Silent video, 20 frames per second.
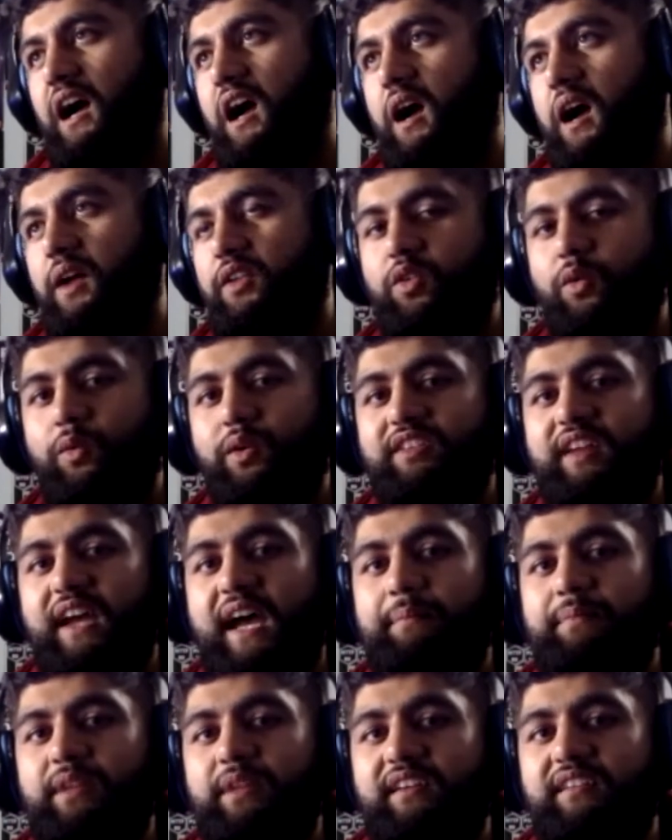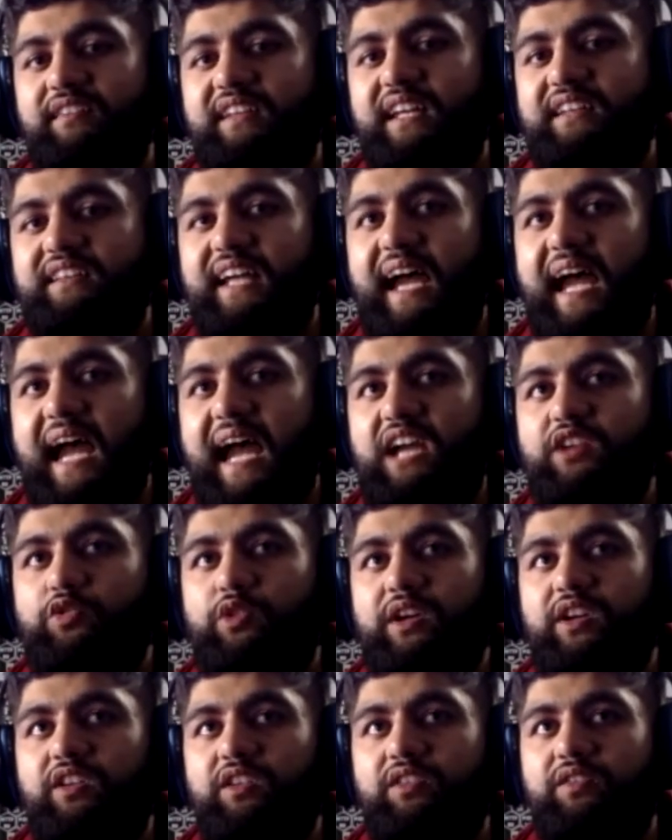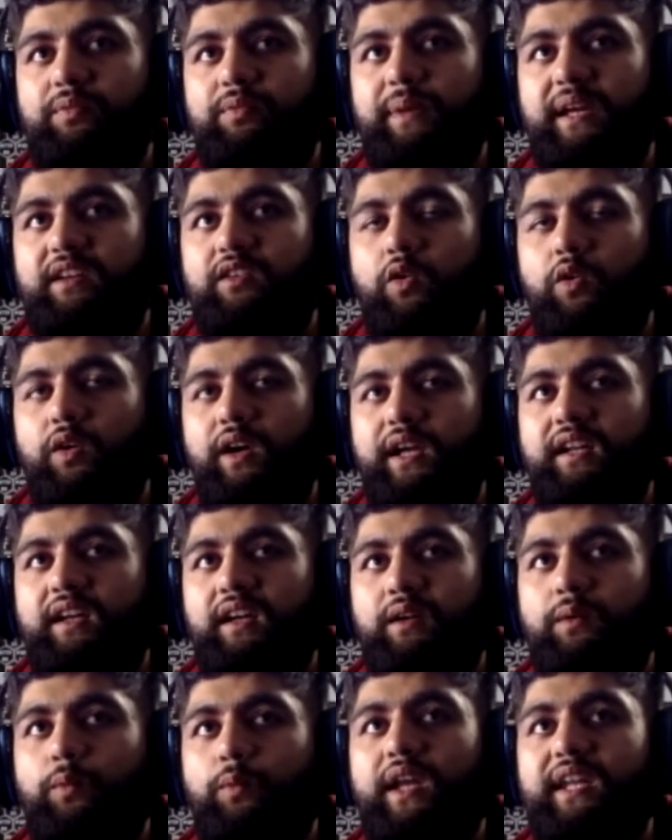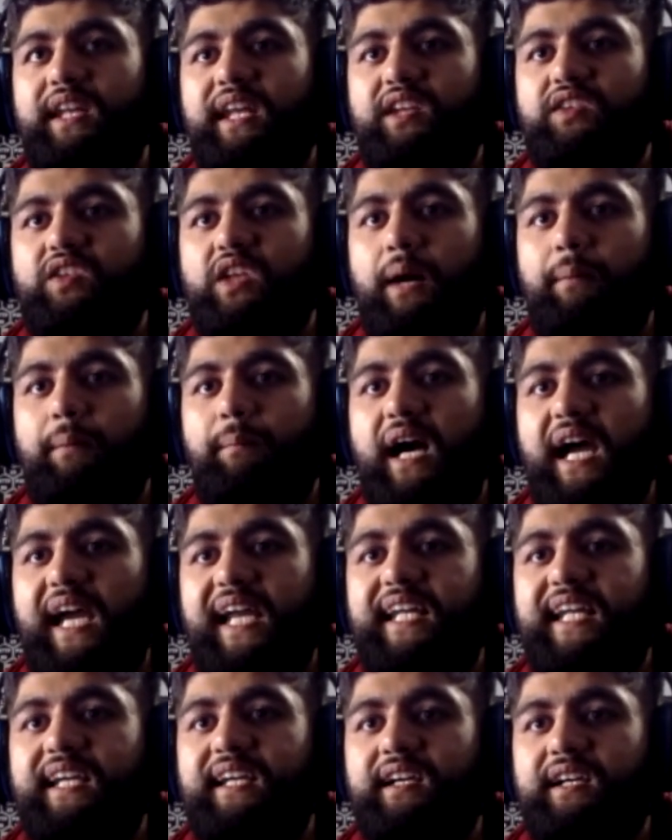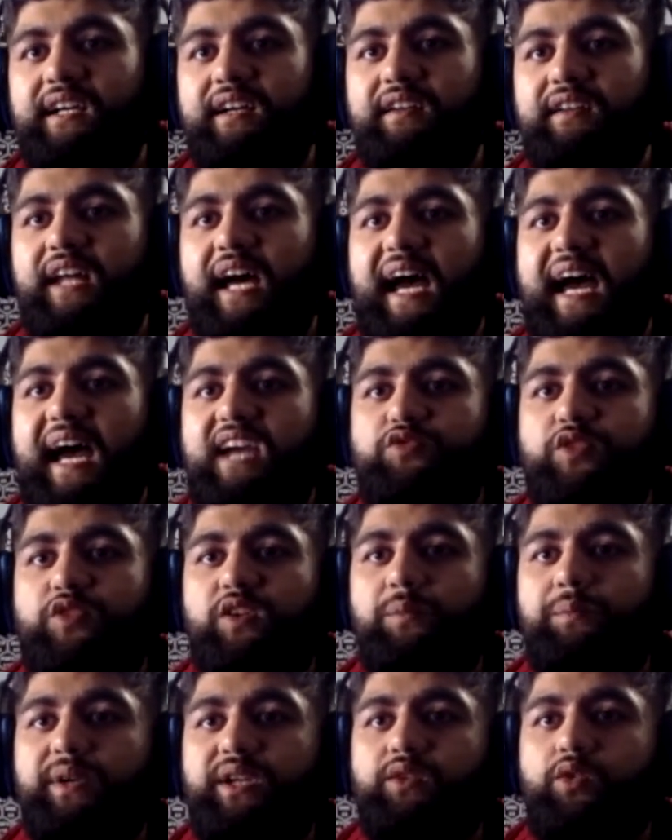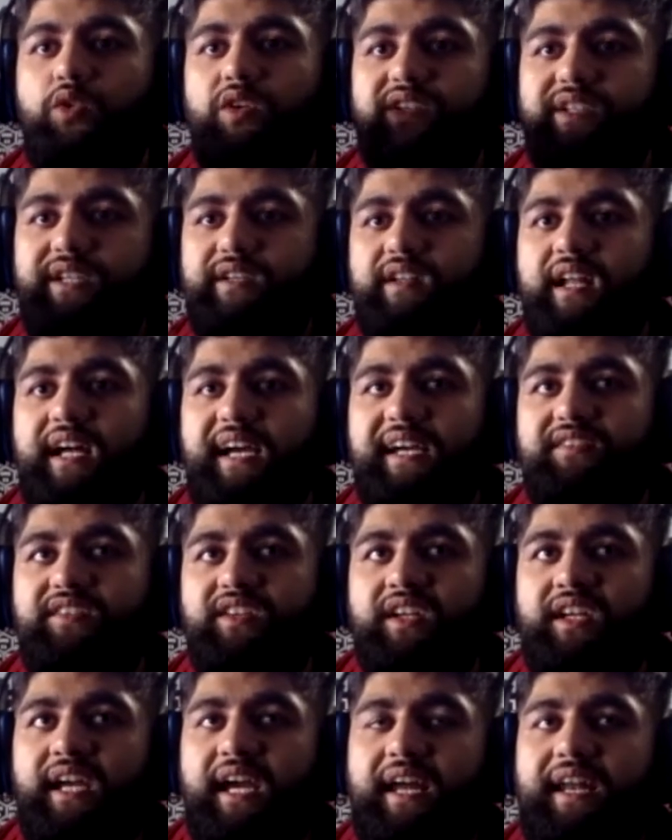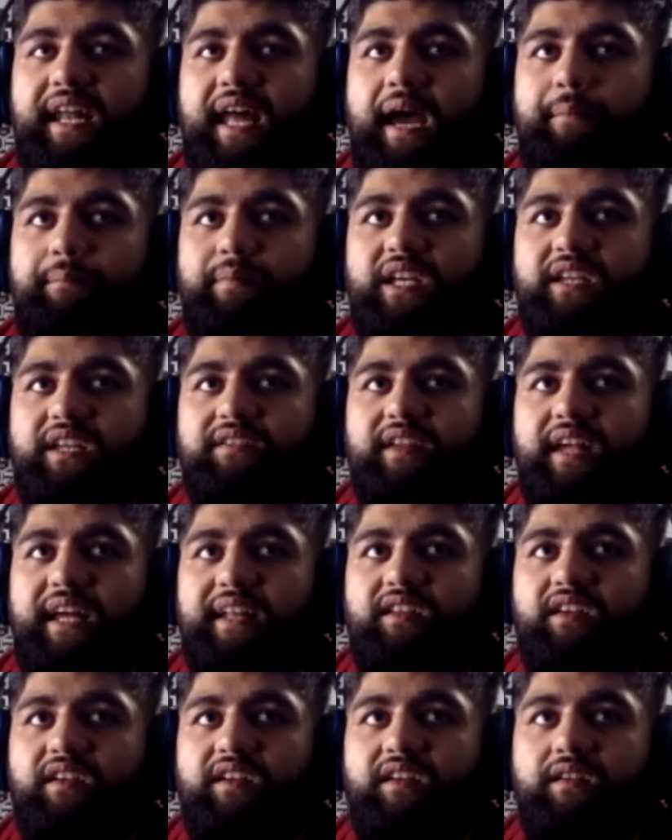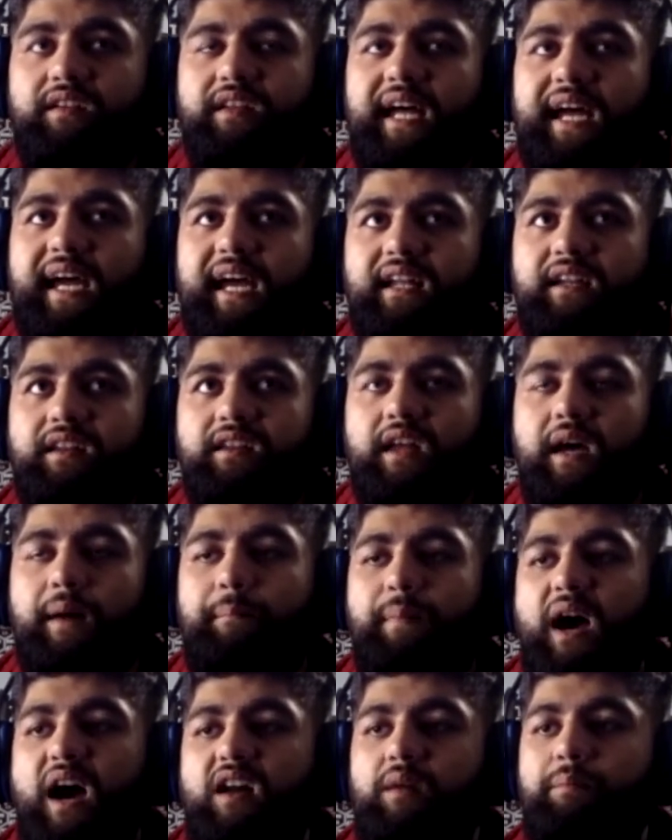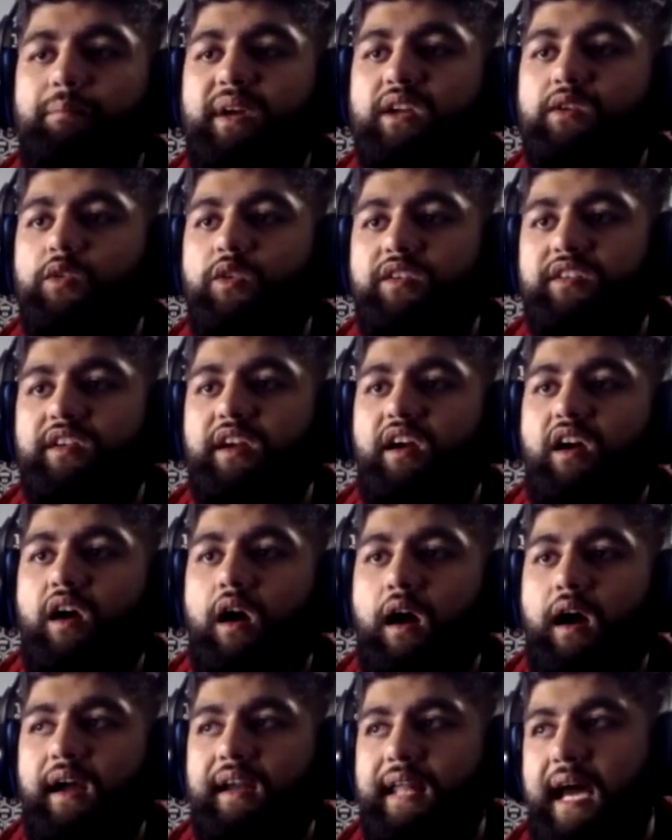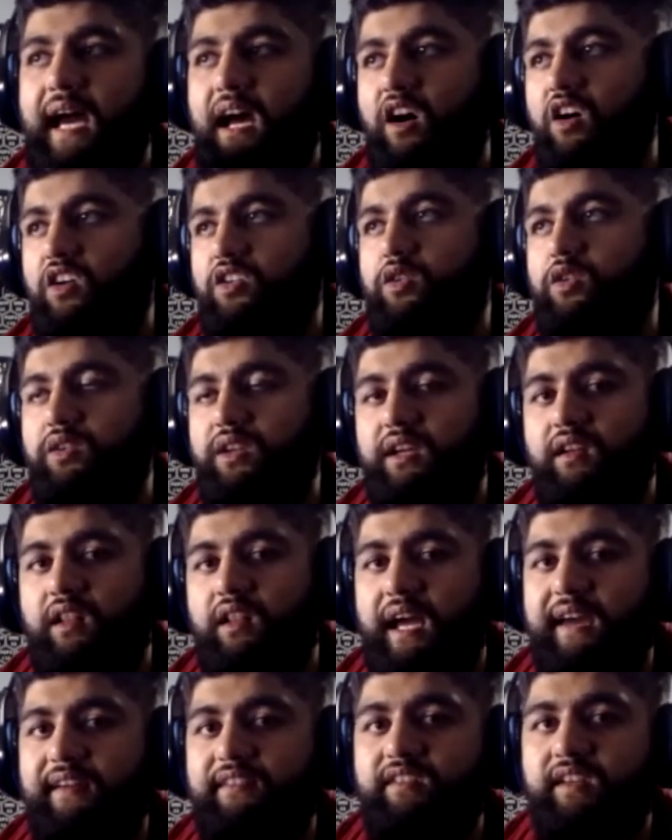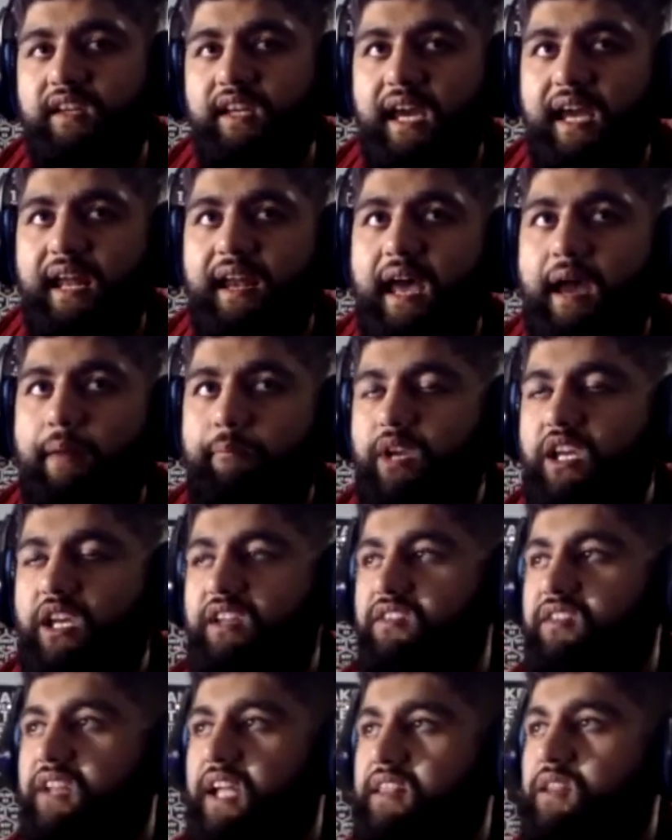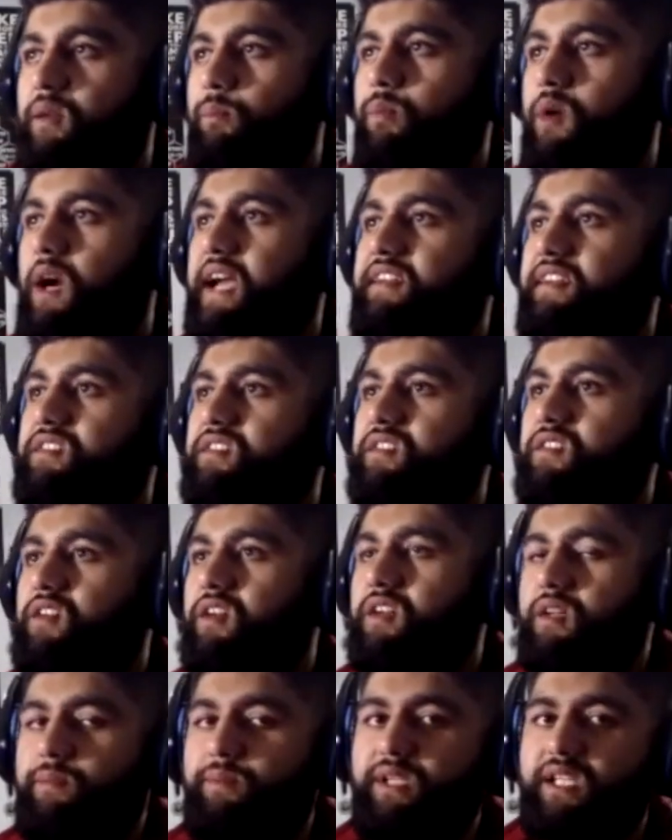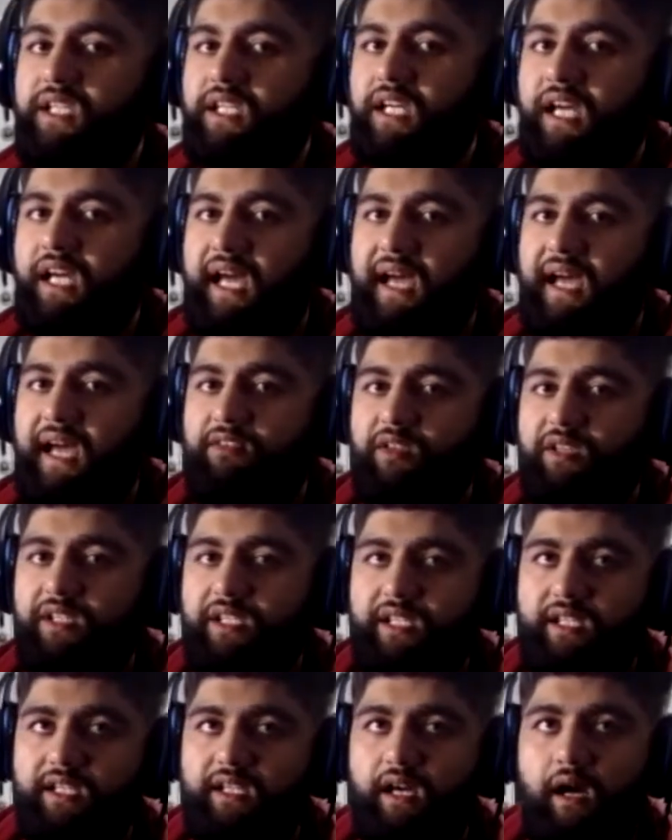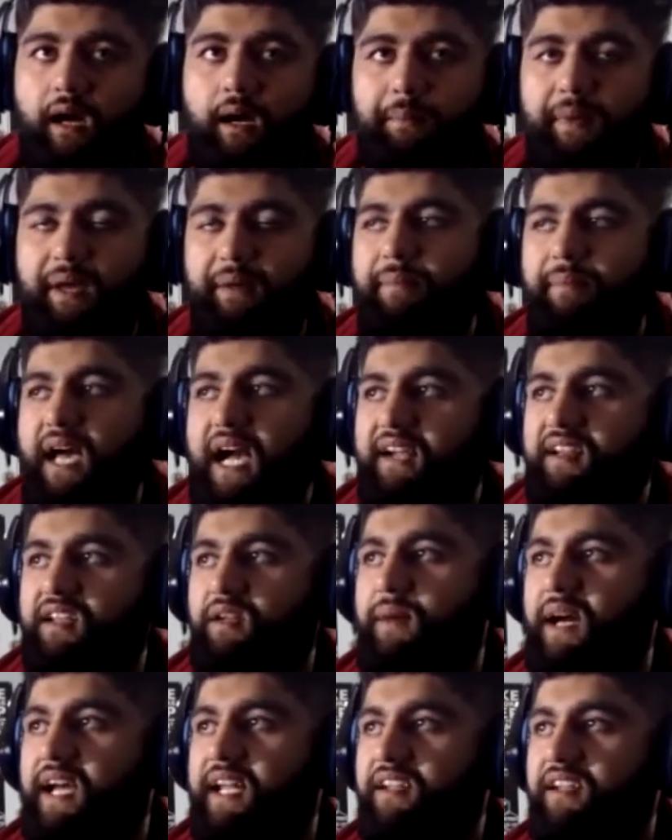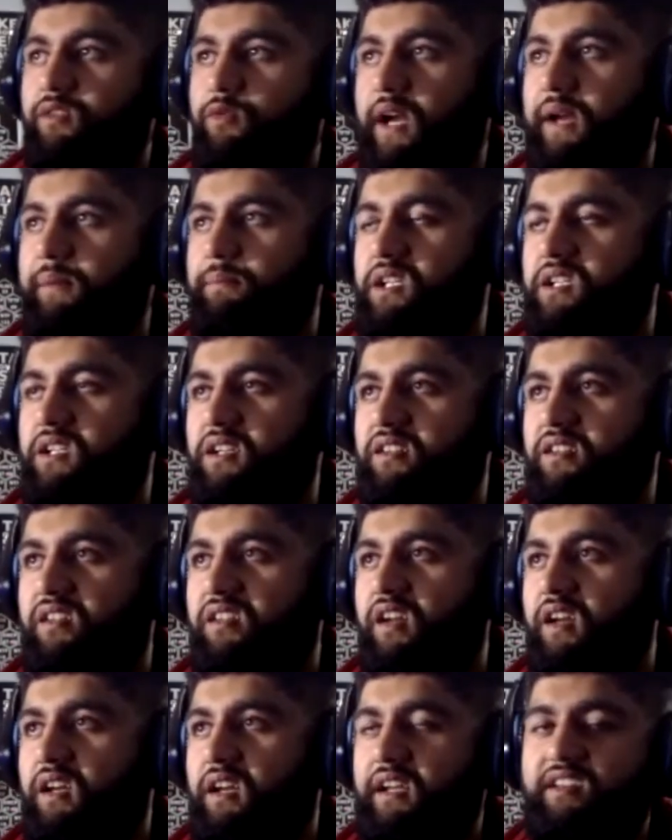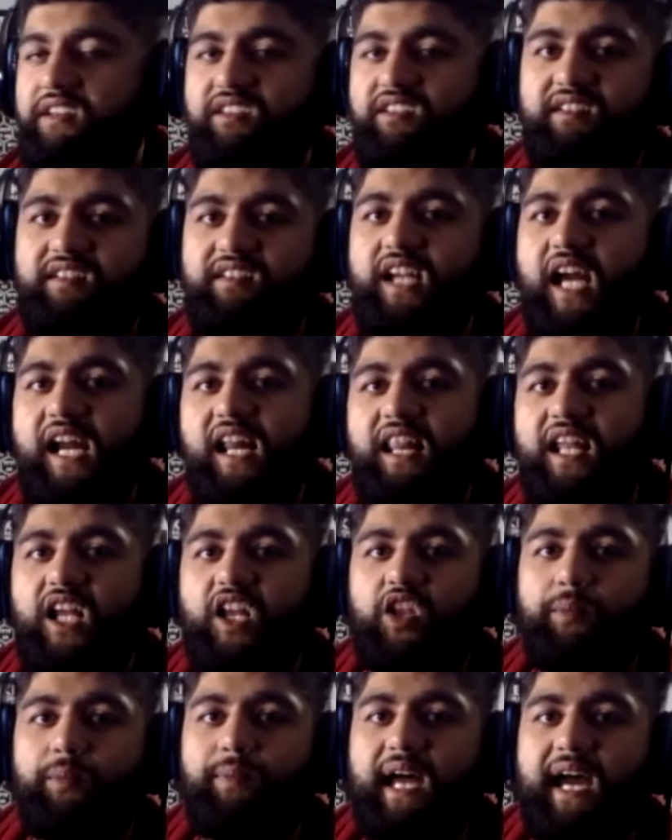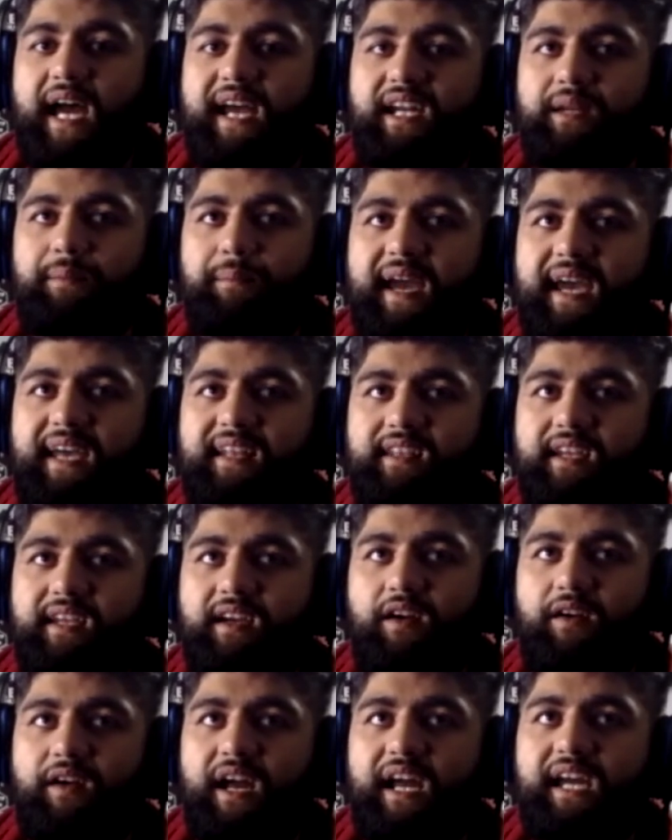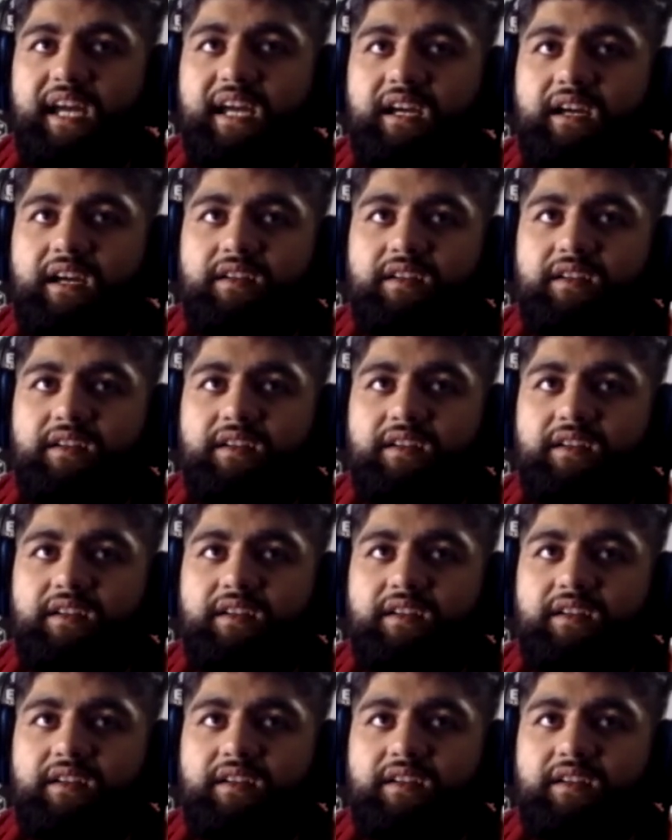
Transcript: So what's happening is that the hash rate of Bitcoin, when they stop mining, the hash rate of Bitcoin declines, and that means that the amount of Bitcoins there are, that also declines, and that means that the price is going to be heavily impacted by this, right? Because it's kind of like a supply and demand thing, right?